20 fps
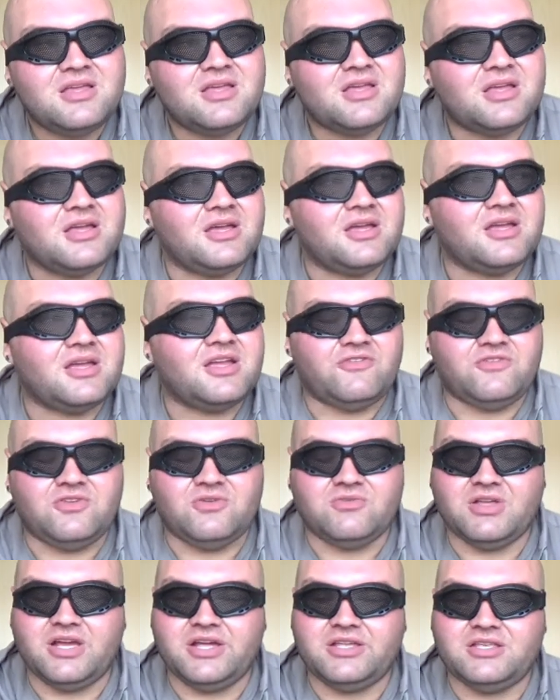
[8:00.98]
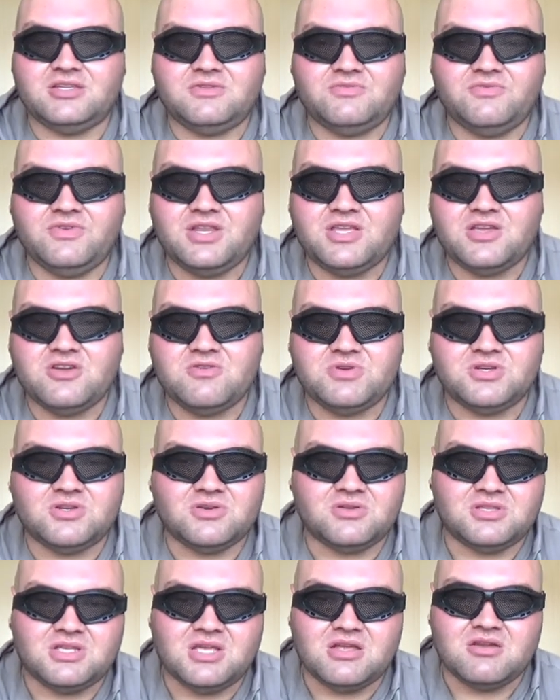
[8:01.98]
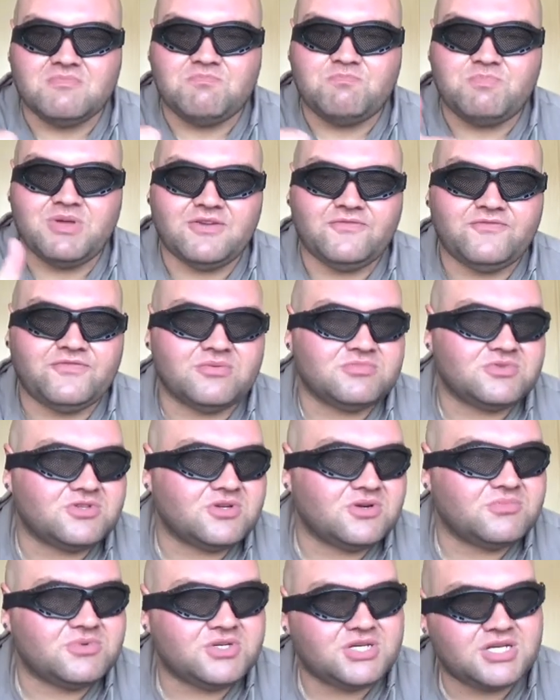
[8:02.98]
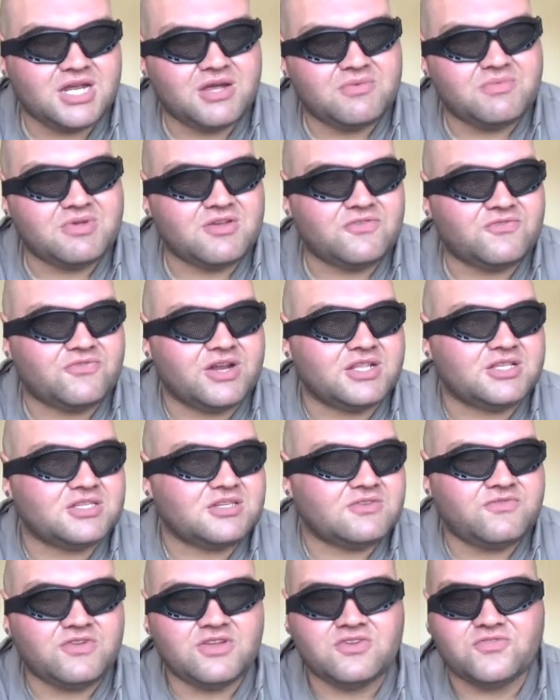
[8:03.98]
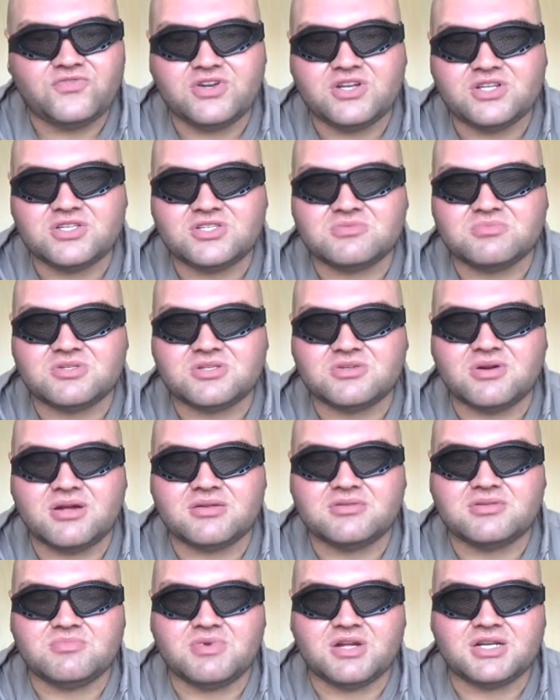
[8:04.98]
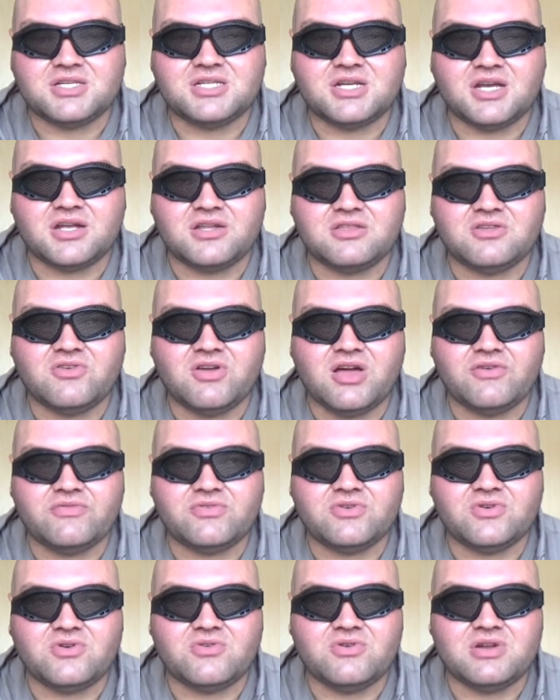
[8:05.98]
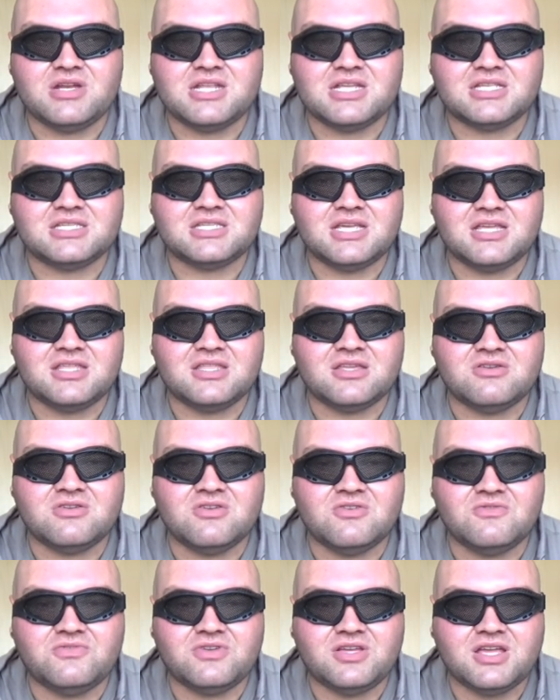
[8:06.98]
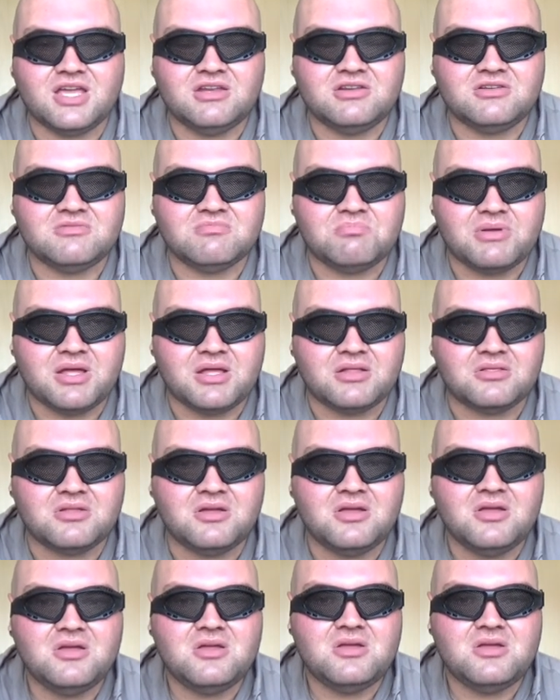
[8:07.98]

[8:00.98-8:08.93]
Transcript: If you like this video, be sure to give it a big thumbs up, share with your friends, feel free to subscribe to my channel if you haven't already, and to hit that notification bell.